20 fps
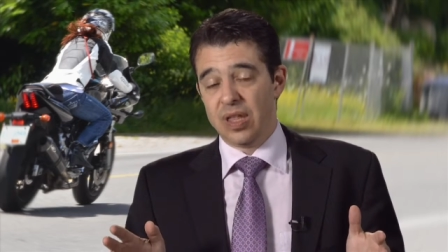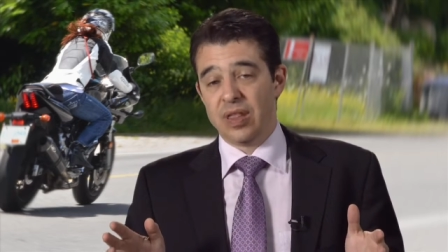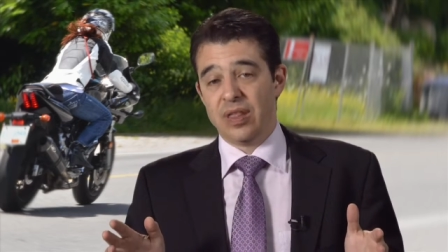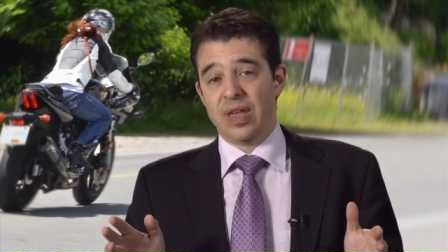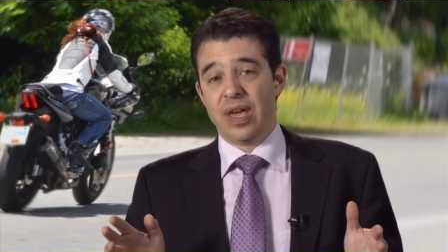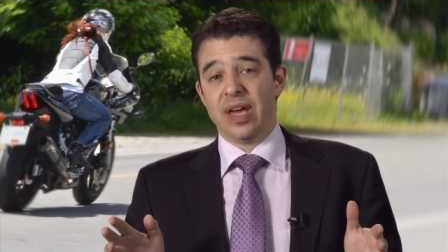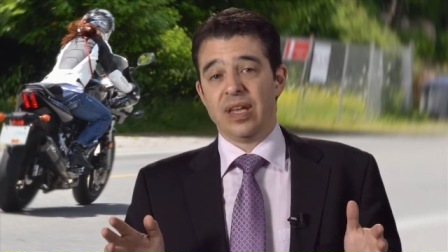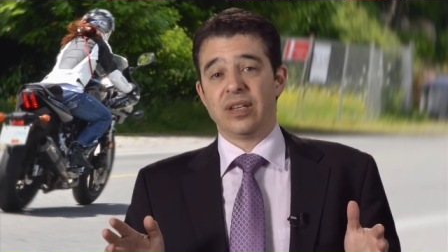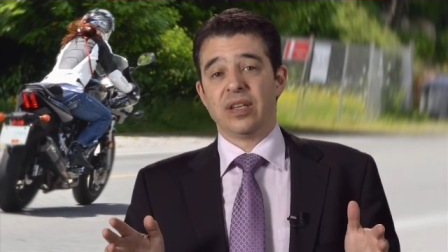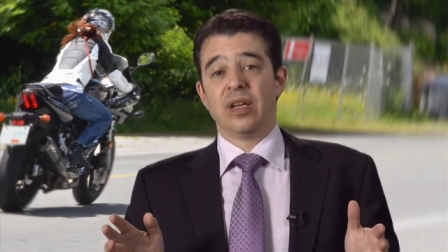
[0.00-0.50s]

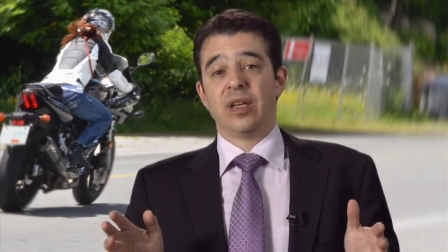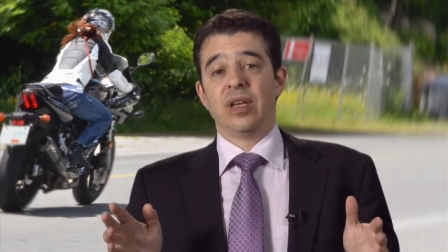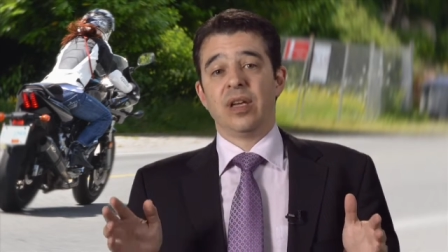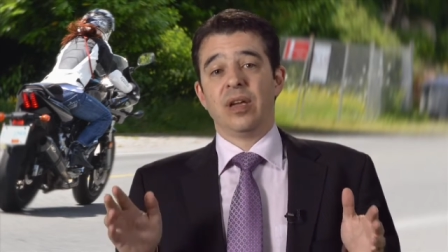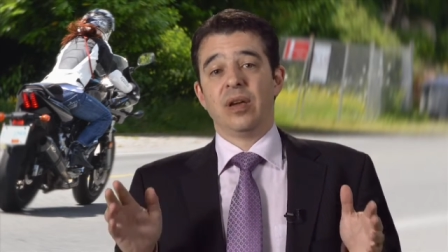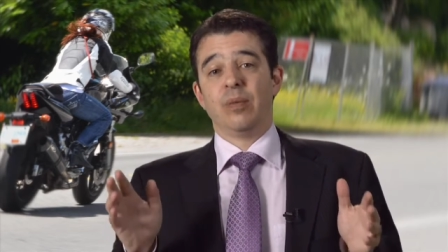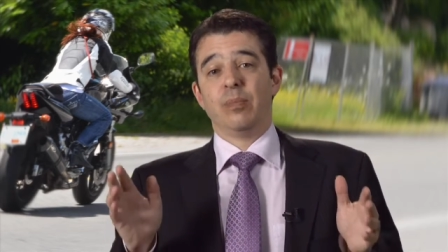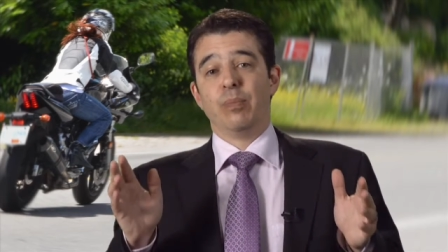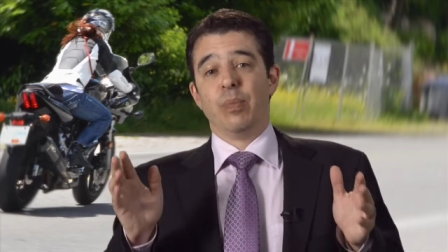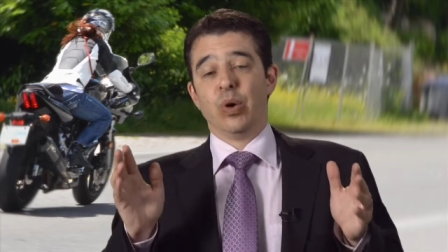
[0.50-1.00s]
that
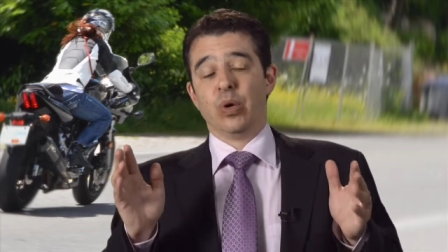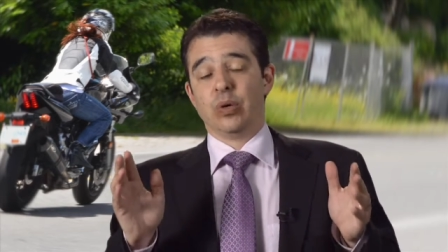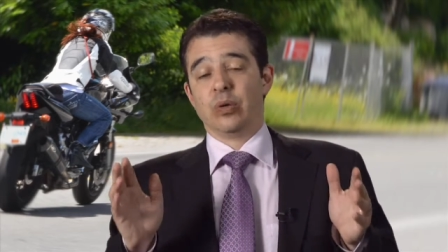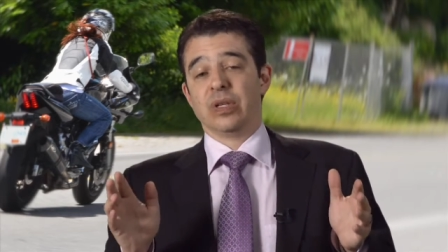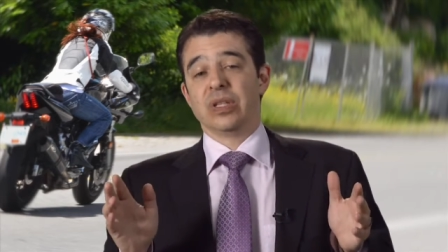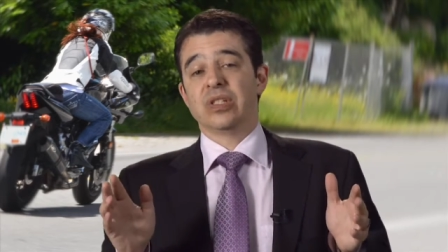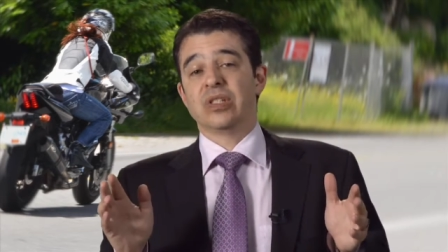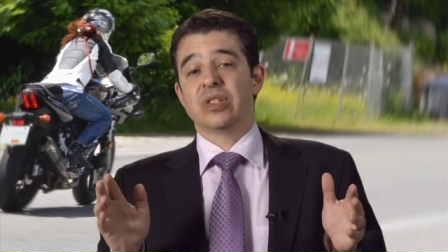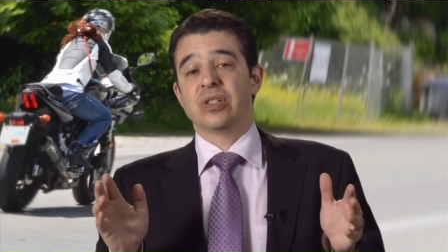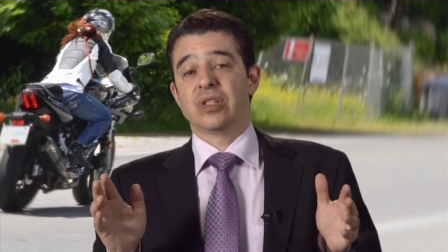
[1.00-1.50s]

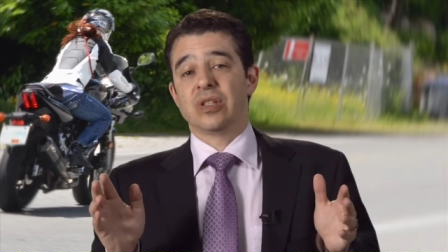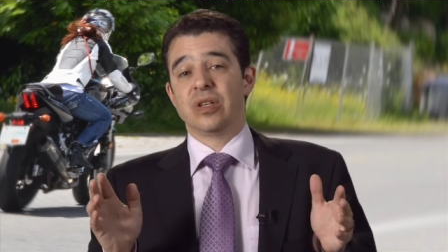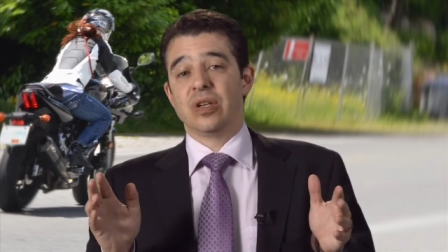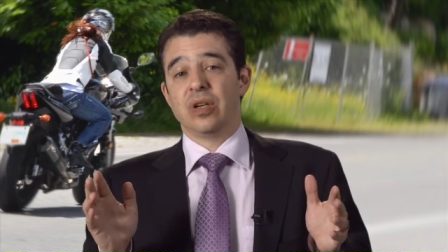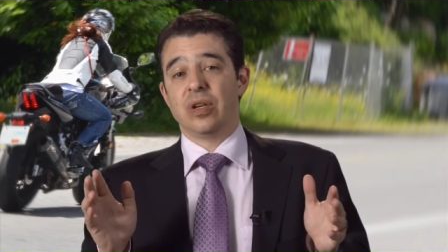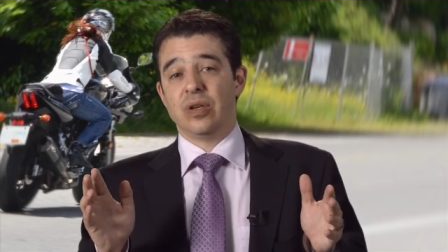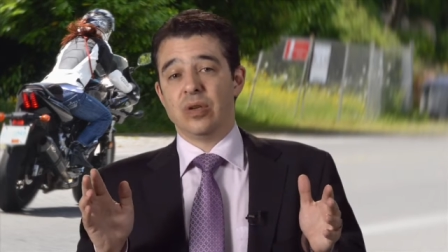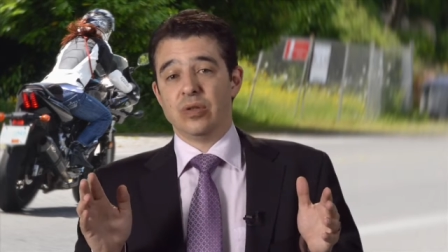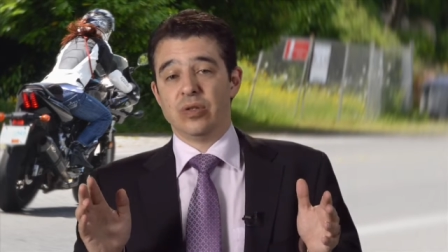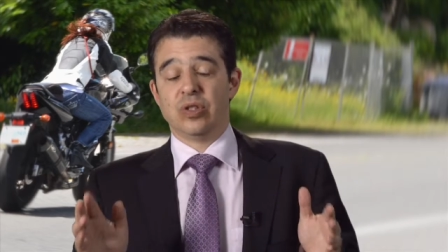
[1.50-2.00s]
motorists
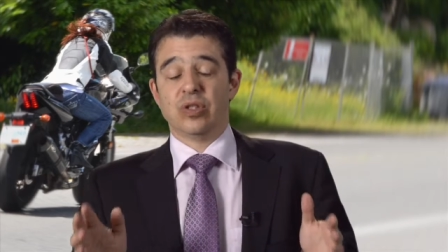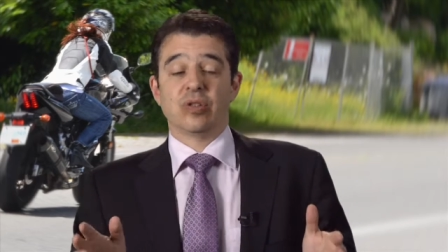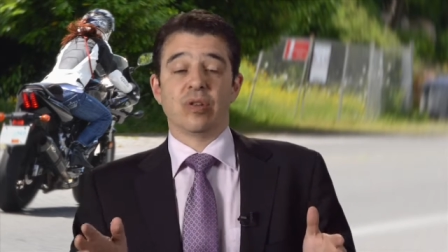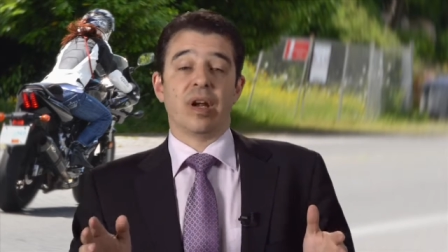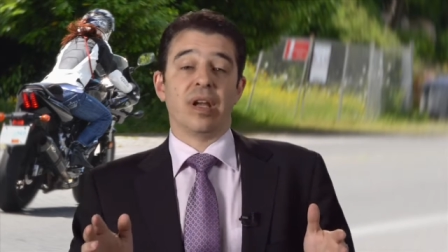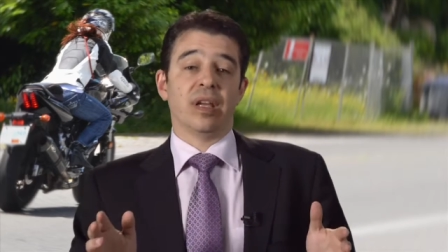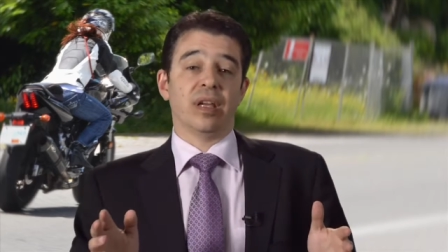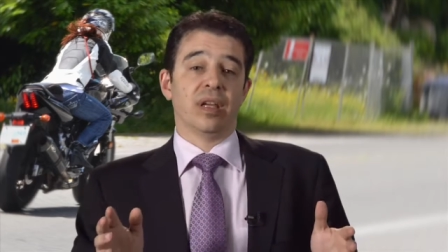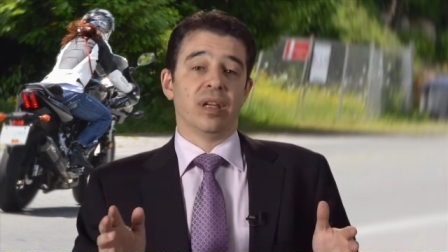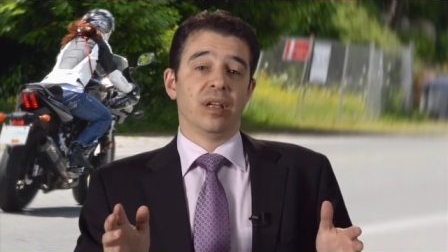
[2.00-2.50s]
who
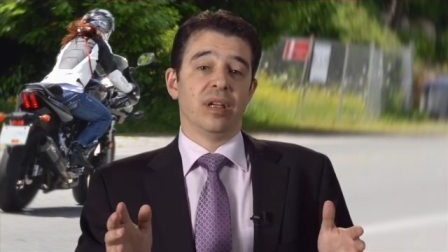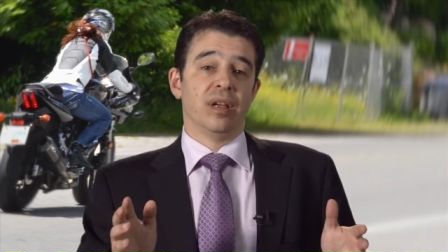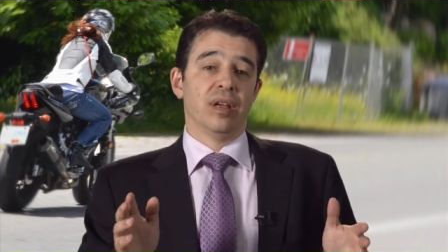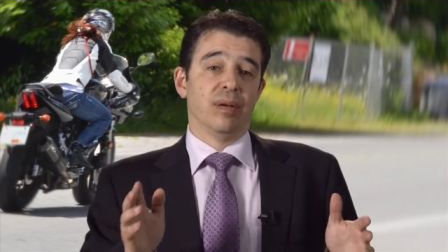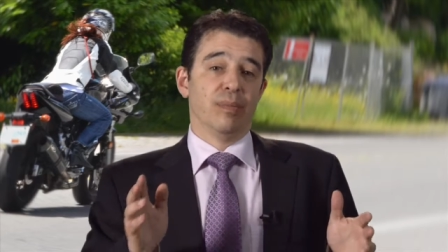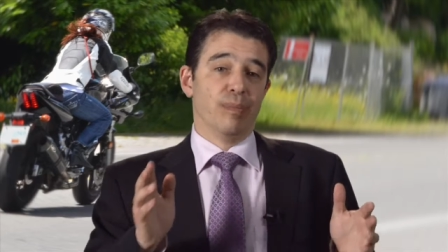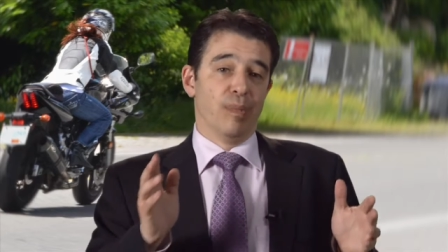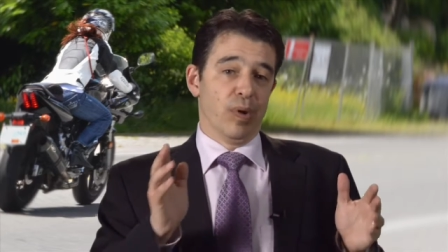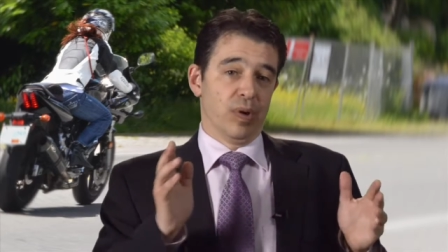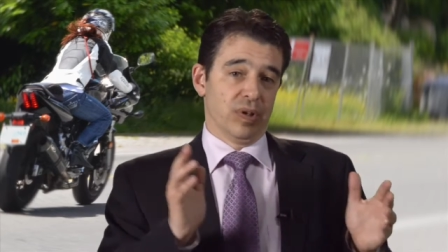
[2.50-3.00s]
strike
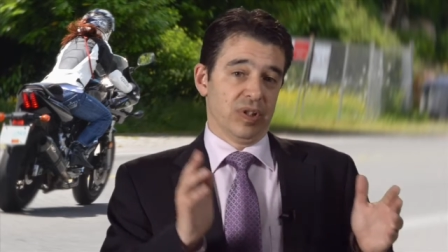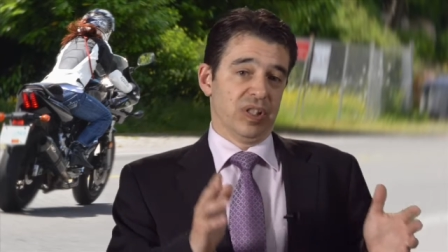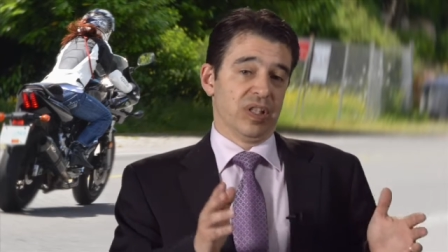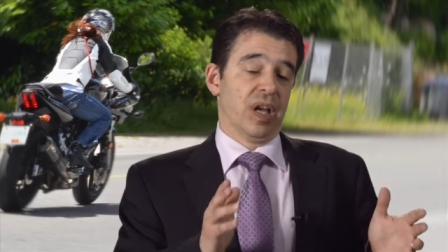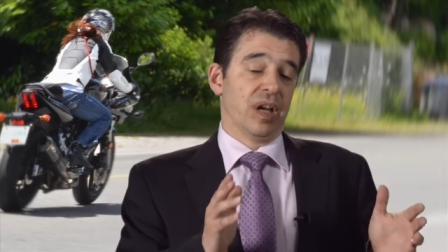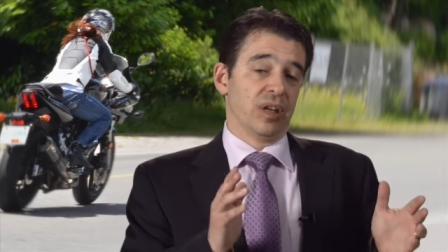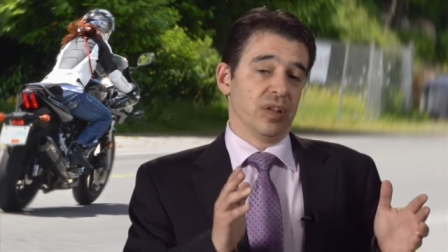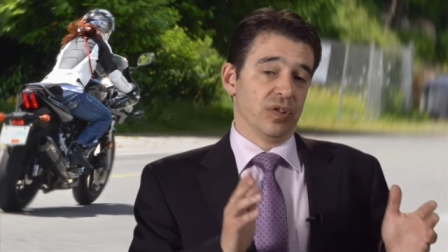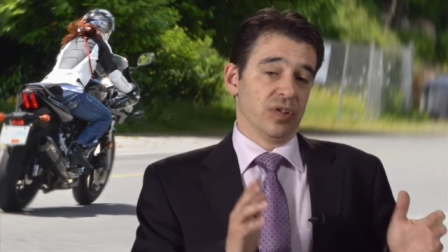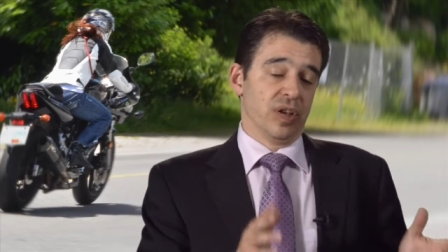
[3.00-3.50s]

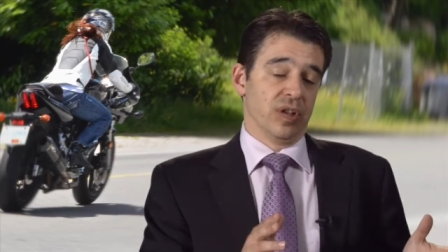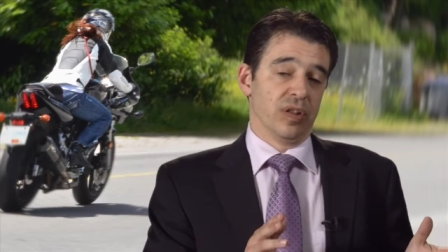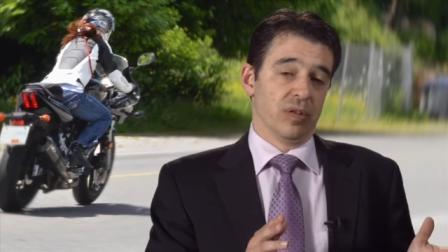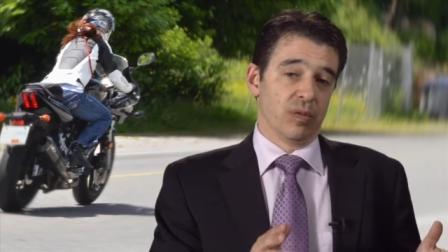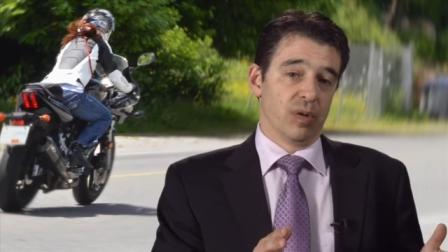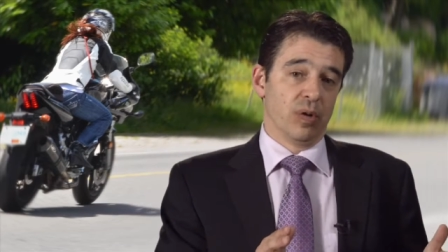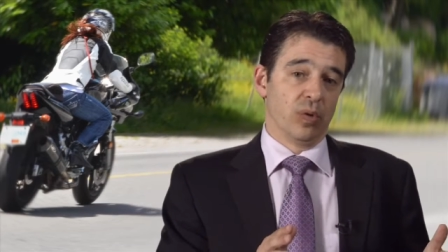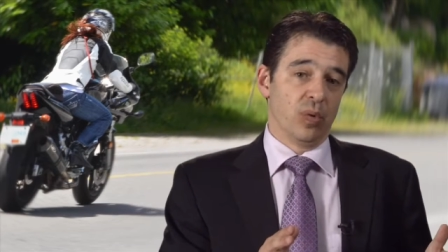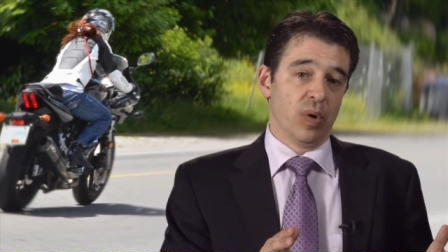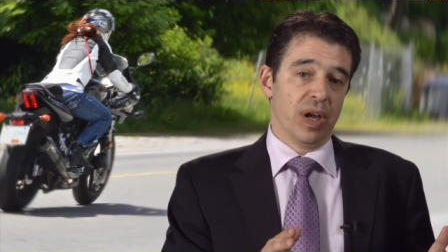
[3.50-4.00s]
motorcycles on the
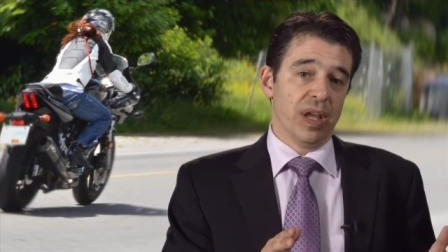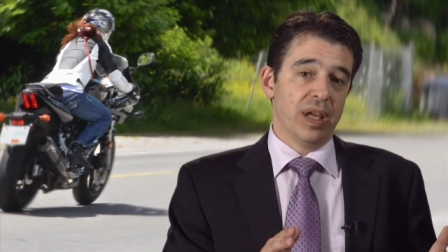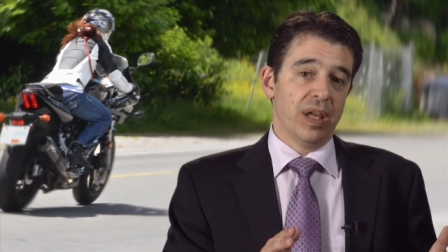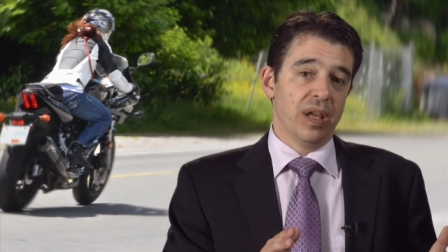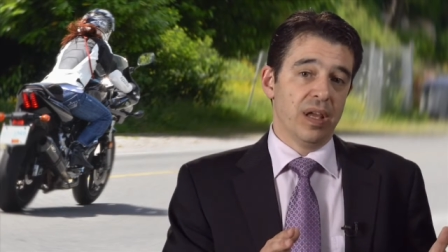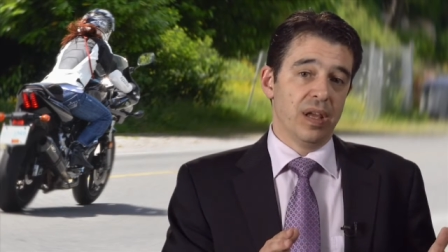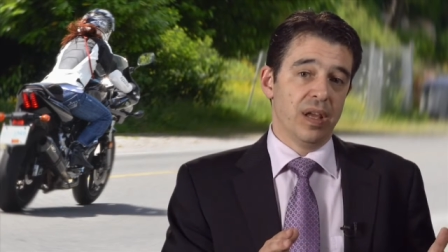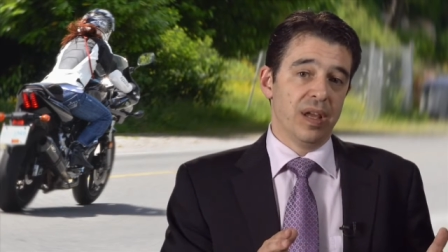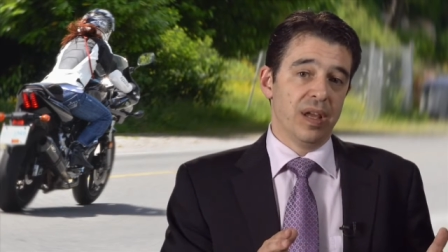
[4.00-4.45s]
roadway